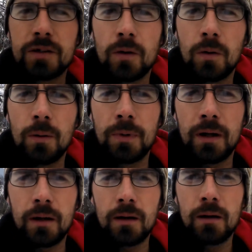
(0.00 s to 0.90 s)
So I'm
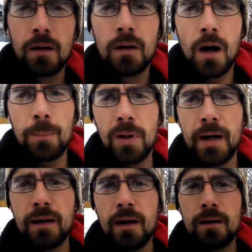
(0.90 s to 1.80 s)
gonna, I
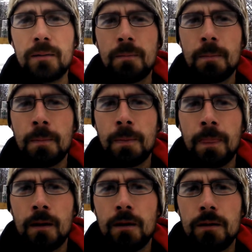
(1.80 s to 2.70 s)
plan on
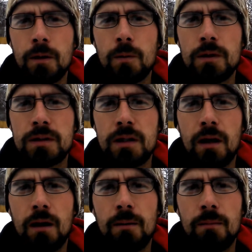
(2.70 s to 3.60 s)
doing
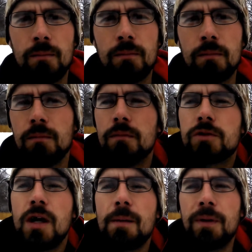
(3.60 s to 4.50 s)
some
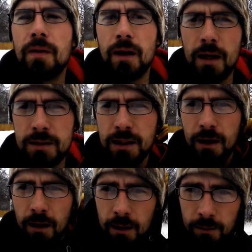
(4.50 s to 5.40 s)
trapping in the huts
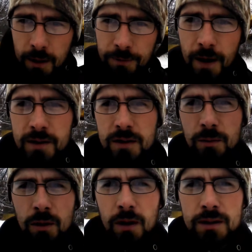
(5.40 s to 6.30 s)
here when I find some
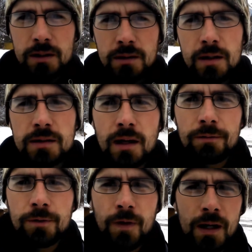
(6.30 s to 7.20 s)
more. It's, it's
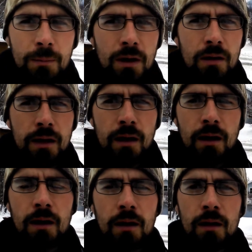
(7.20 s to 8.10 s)
tough to find them around
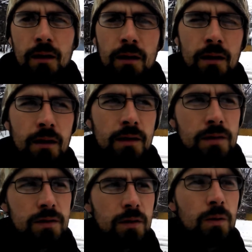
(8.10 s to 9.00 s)
here.
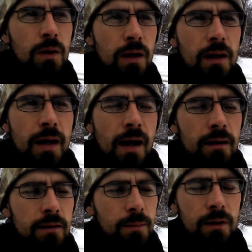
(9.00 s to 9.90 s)
So uh, yeah,
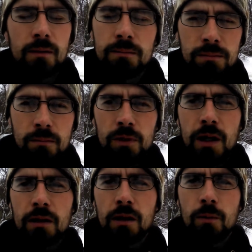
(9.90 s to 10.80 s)
I'm gonna, we'll
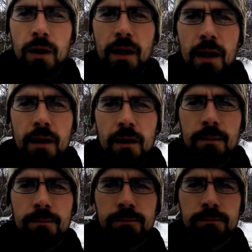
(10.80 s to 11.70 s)
take a look at what I got here.